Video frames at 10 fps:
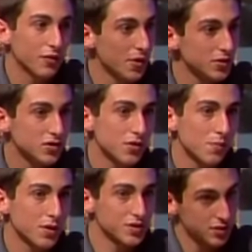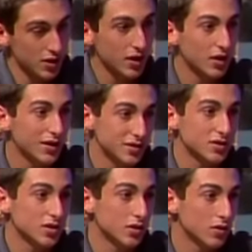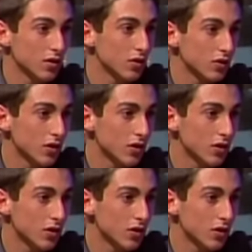it hurts the other person, it's a sin. You